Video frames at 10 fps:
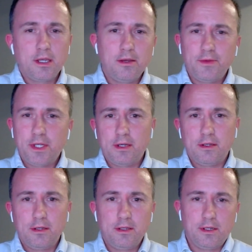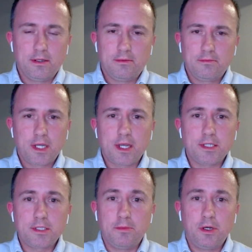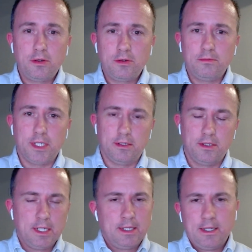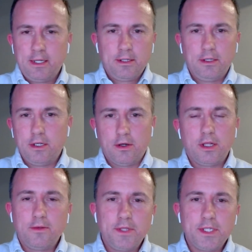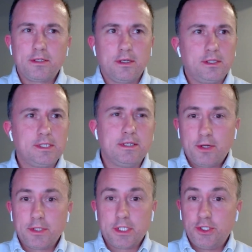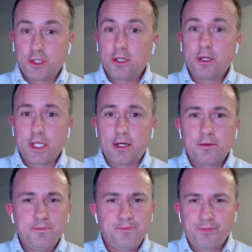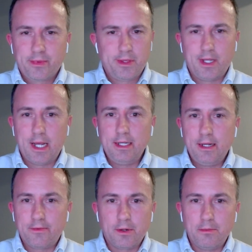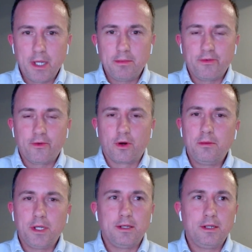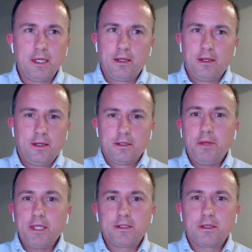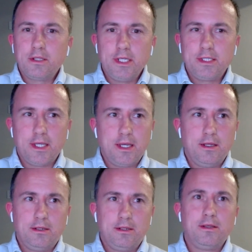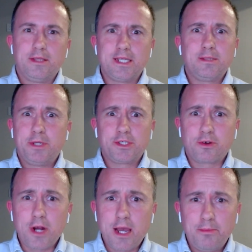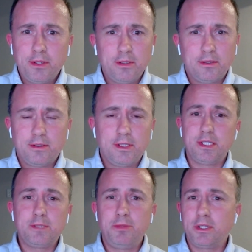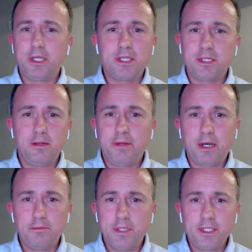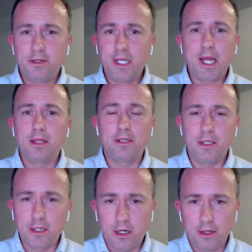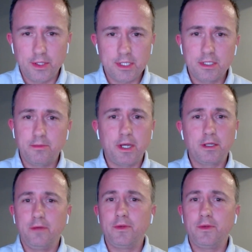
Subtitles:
think of in a custom home, and all of these things. There was a juror there that I'd never met before, but he basically said, "That's a bunch of crap. This building isn't about materiality at all. This is about